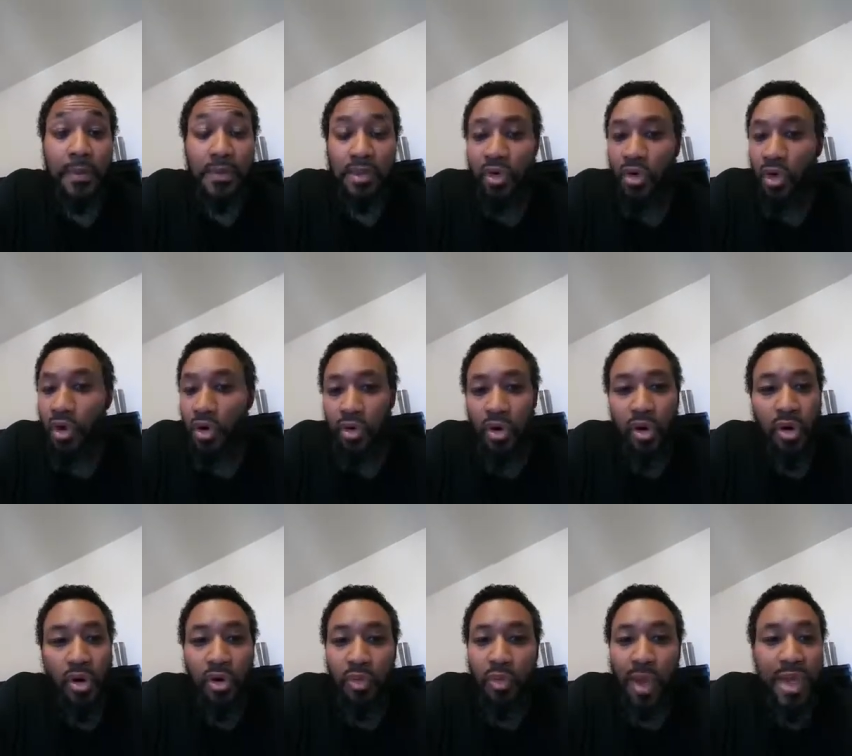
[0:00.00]
Go
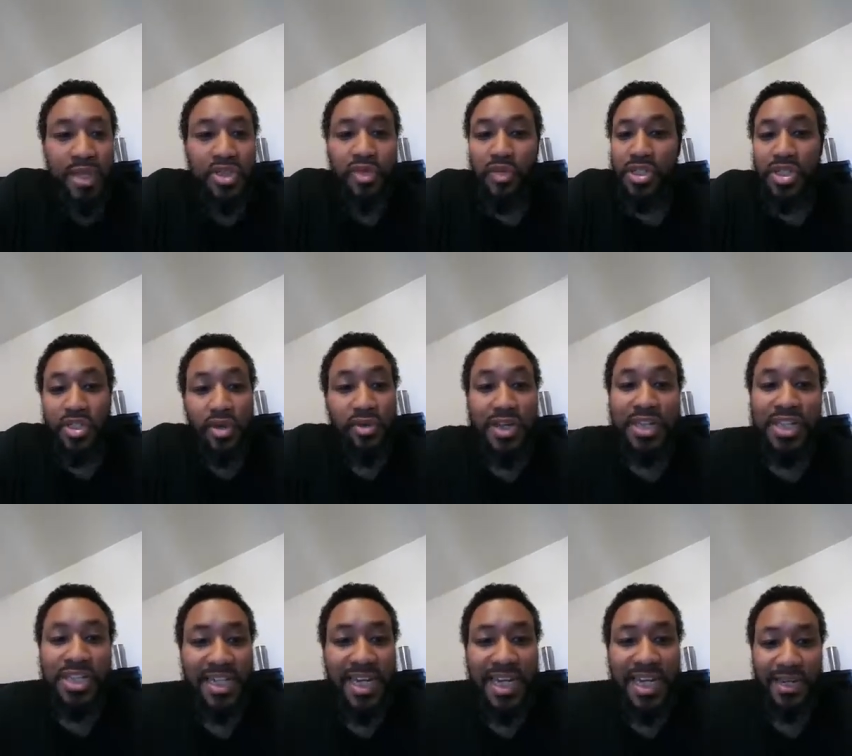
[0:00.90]
away to a certain
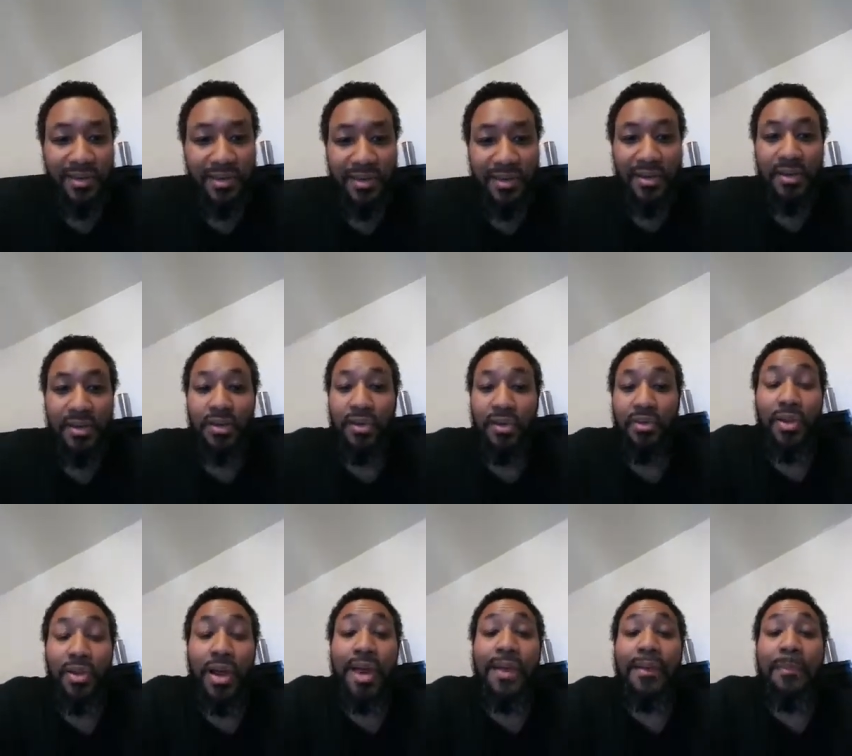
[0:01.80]
extent,
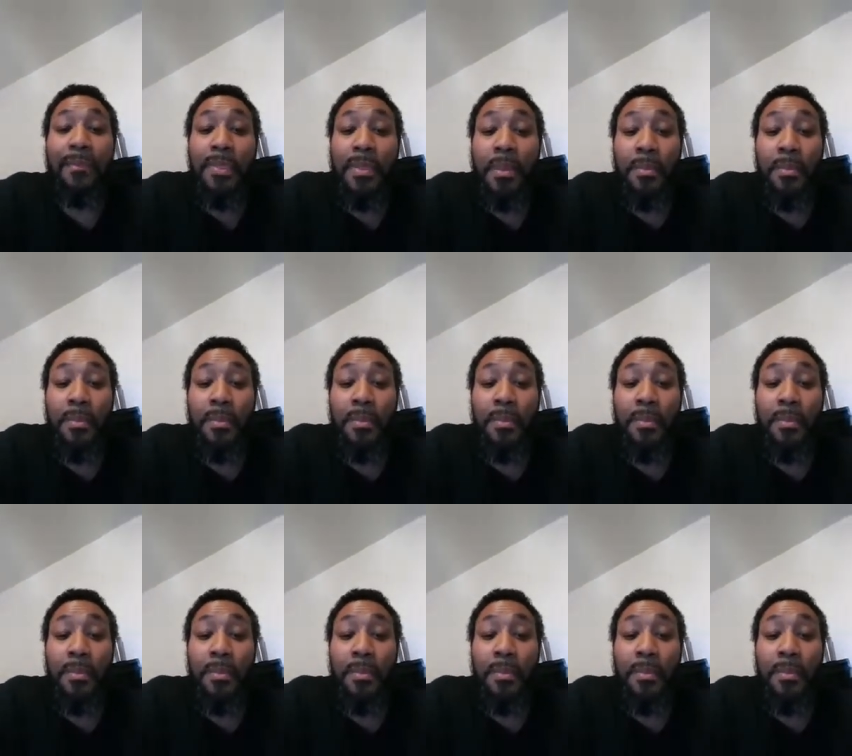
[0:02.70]
right?